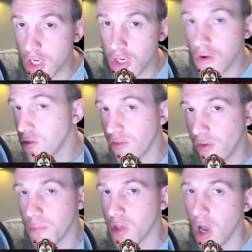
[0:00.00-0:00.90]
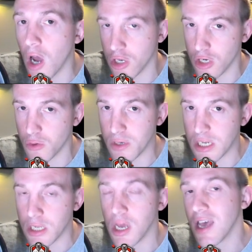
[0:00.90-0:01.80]
just from the archer
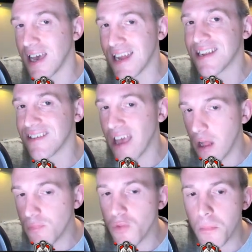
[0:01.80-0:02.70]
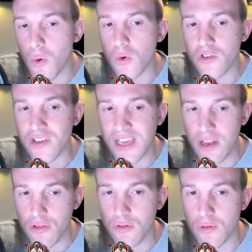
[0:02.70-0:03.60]
queen, and it's helped the bowlers to
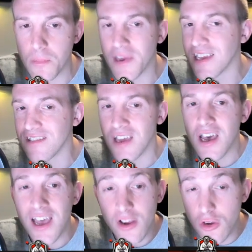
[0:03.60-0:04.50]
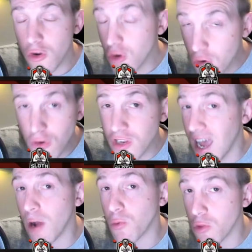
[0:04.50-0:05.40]
get through the base,
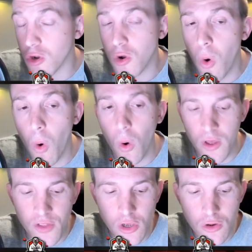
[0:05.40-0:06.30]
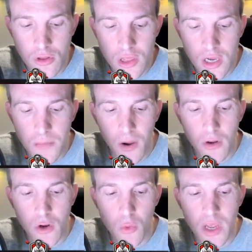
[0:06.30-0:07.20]
gut out the core. And the good thing
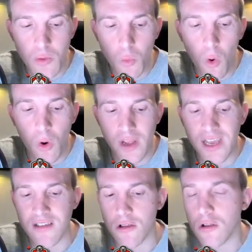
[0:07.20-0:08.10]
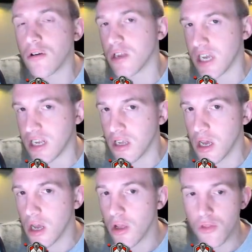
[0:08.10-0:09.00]
about a queen walk is, look at it,